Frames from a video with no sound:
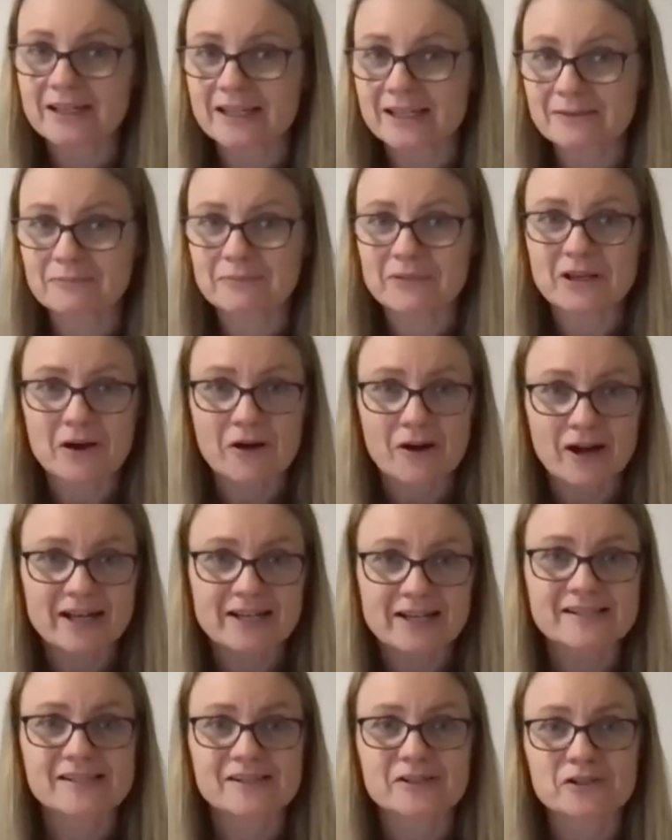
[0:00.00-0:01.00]
in behind
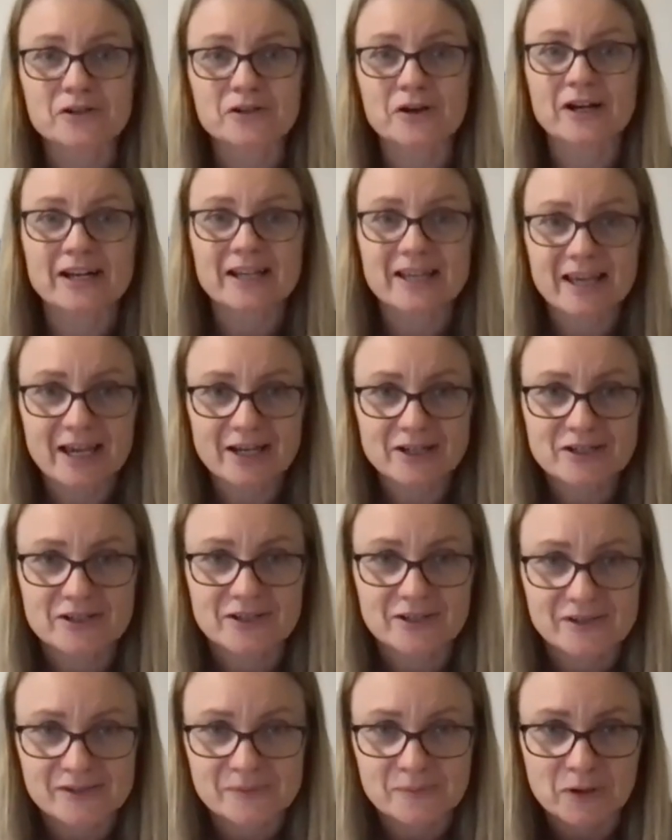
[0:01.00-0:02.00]
us and trying to catch
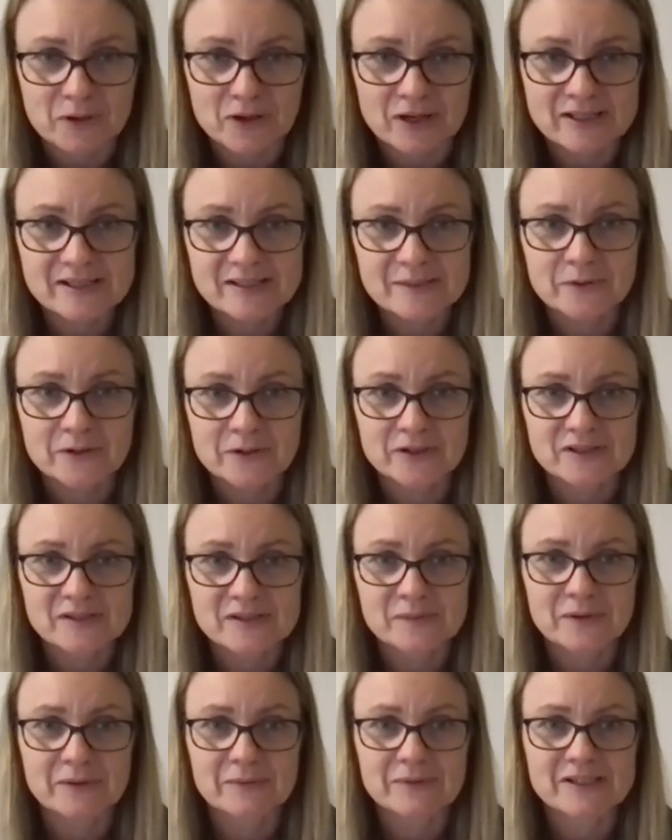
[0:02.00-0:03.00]
those blind
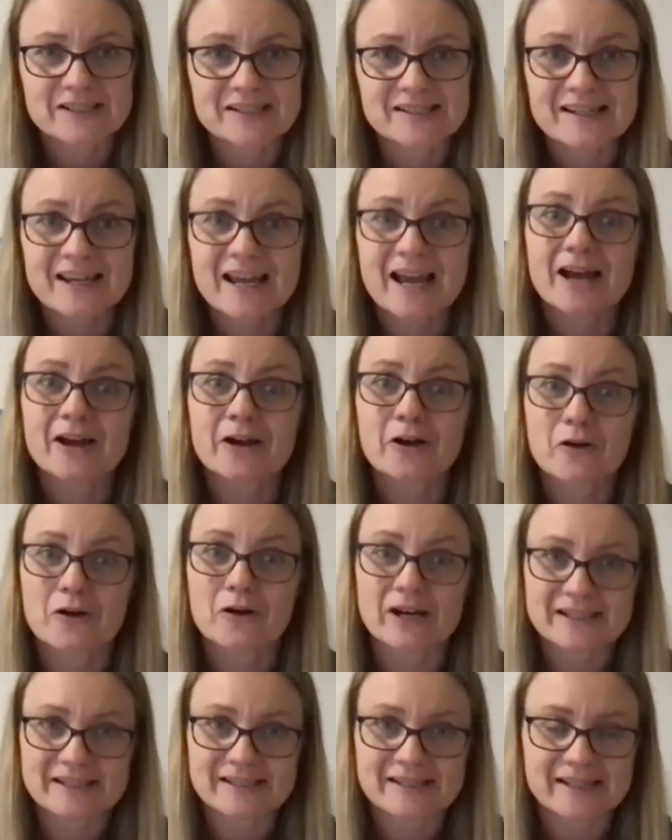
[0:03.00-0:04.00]
spots where we just can't
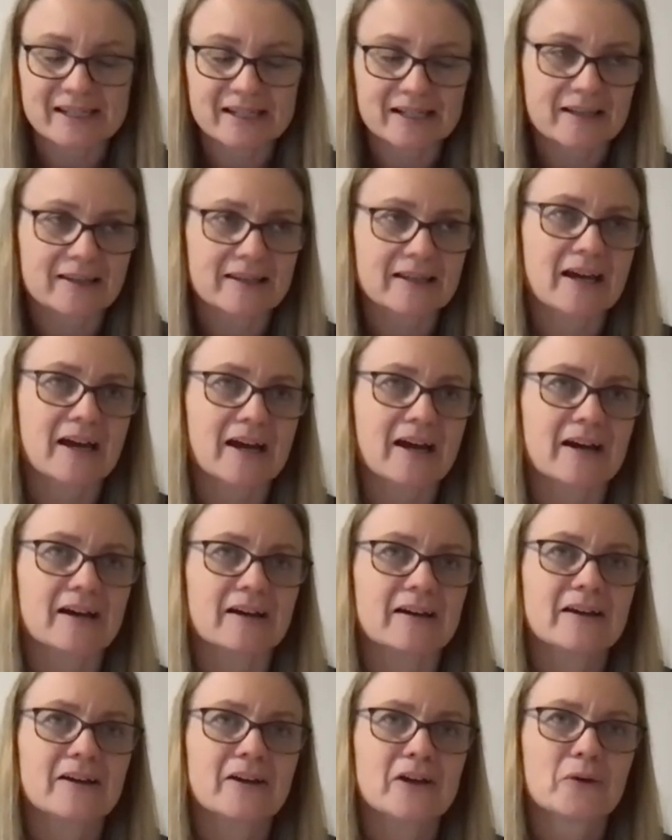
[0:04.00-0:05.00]
quite see another car.